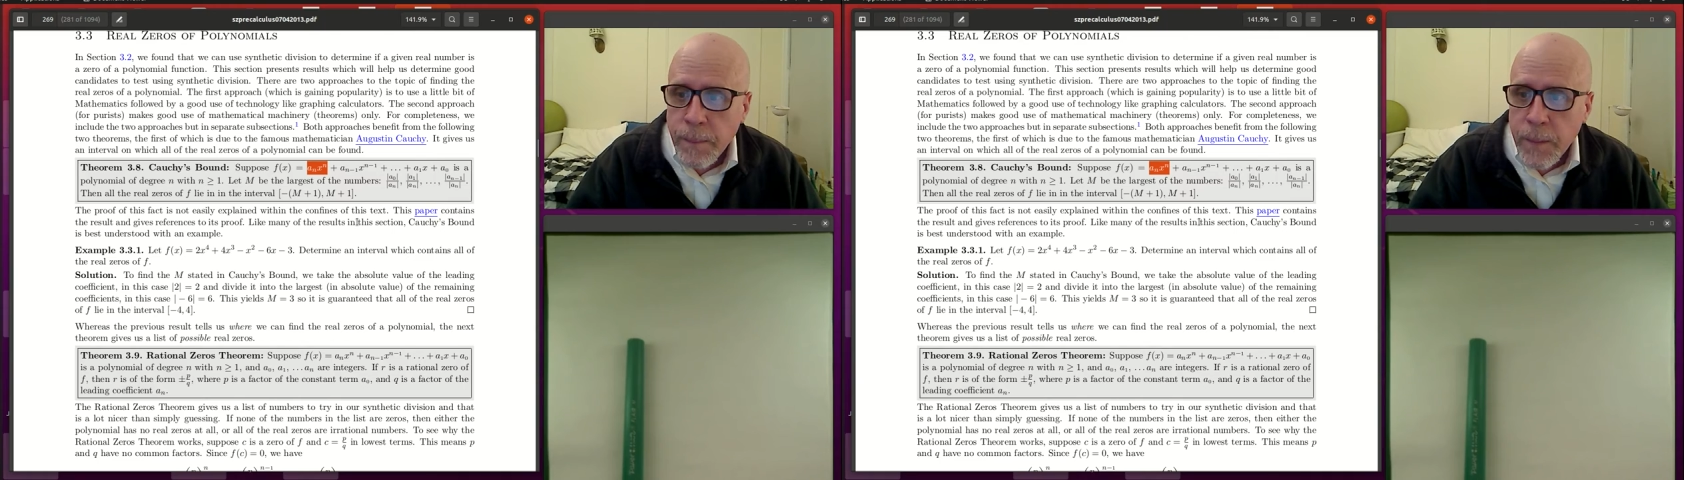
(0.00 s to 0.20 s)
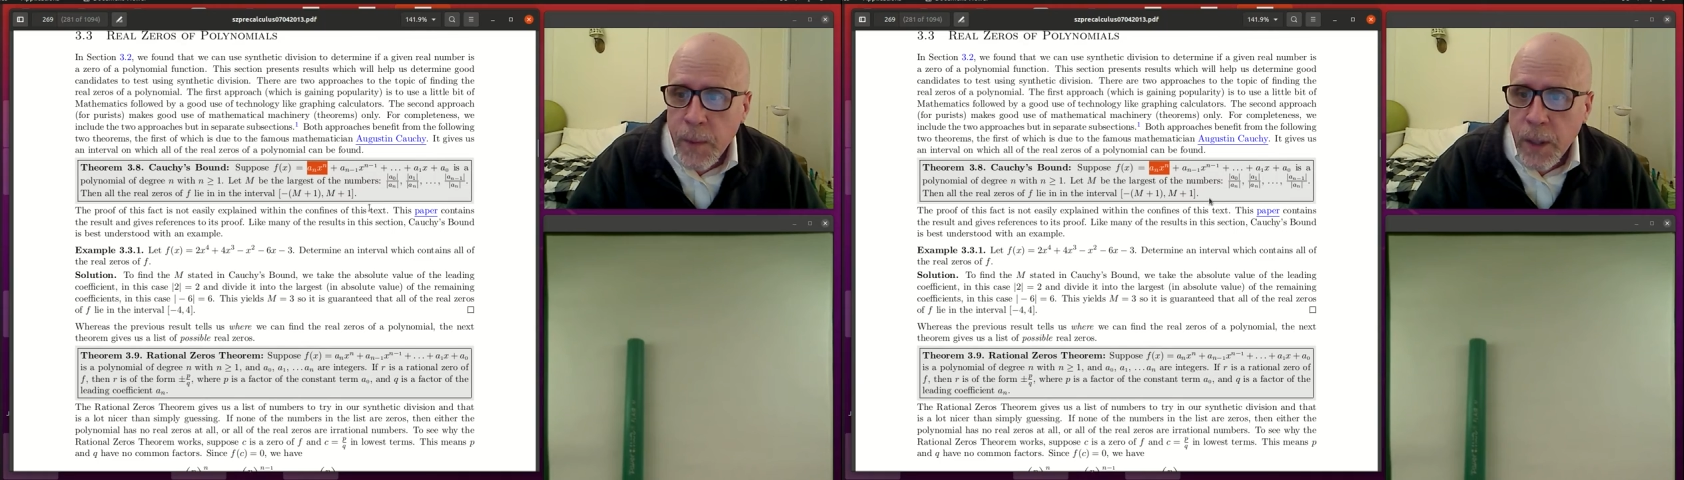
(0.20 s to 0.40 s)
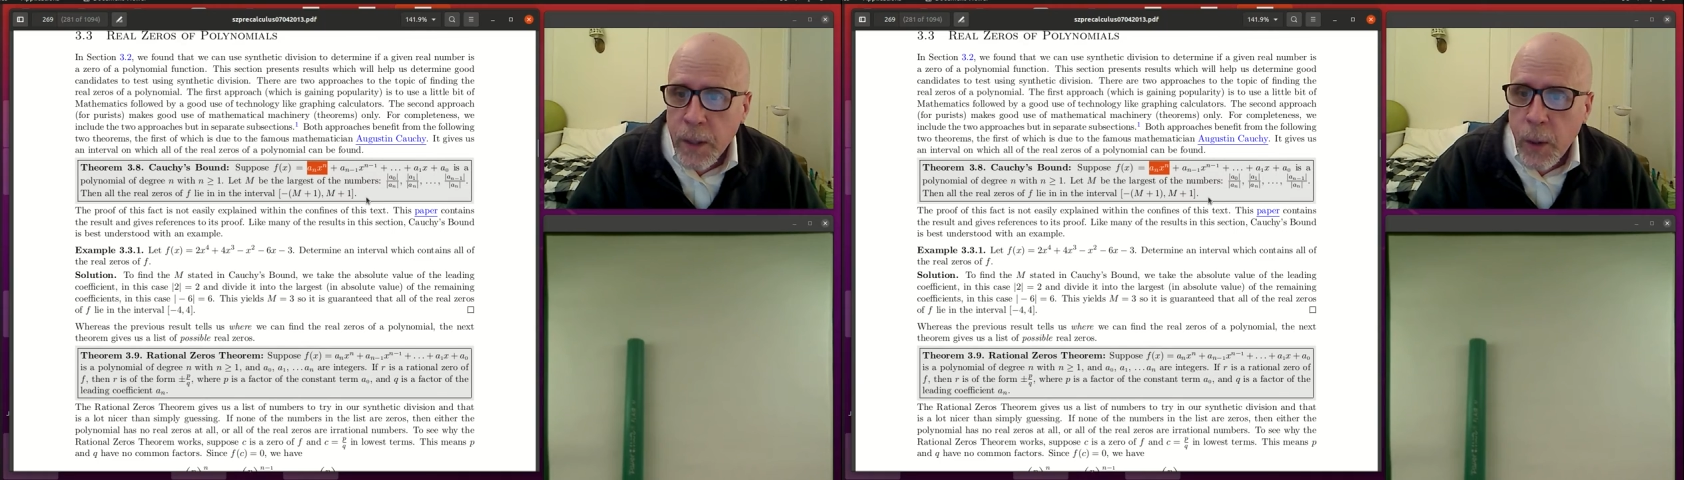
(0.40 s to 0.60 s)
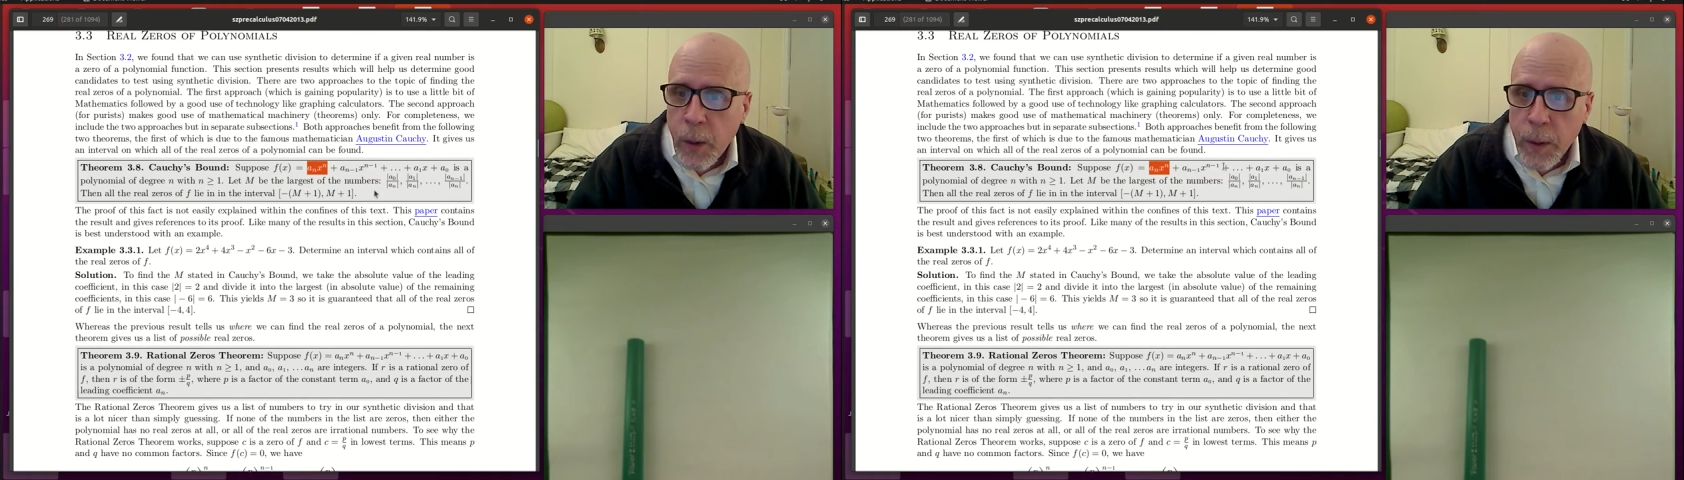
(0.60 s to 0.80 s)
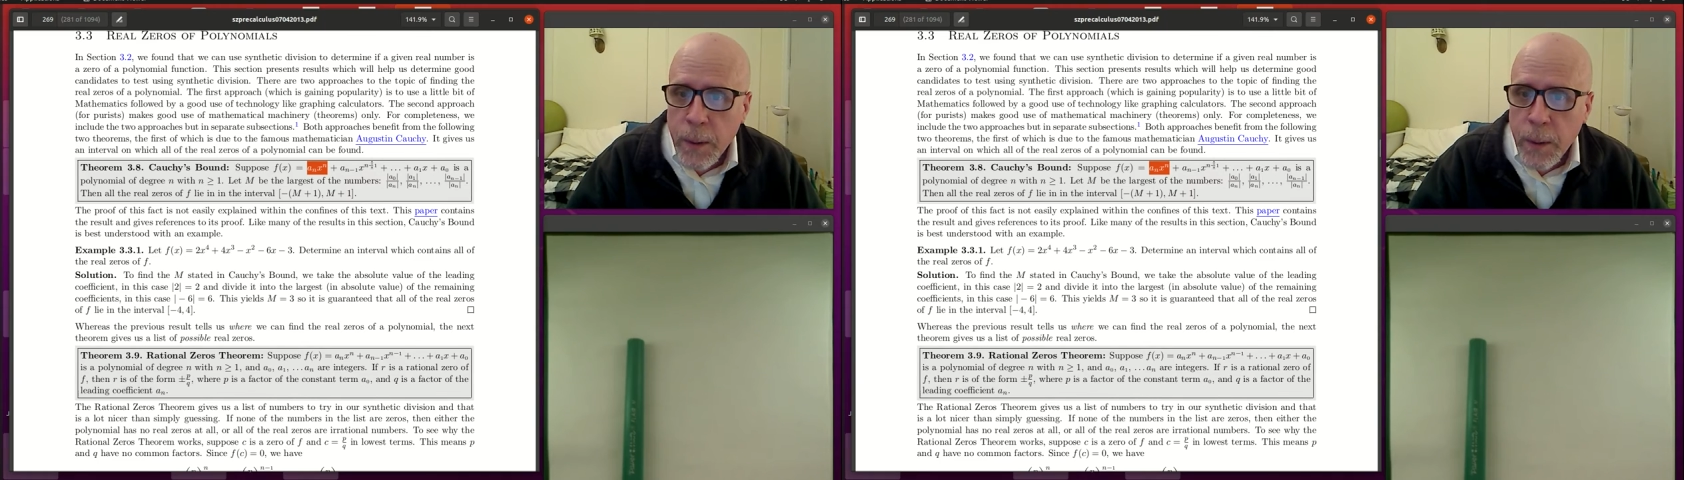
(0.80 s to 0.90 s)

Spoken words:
let's get going.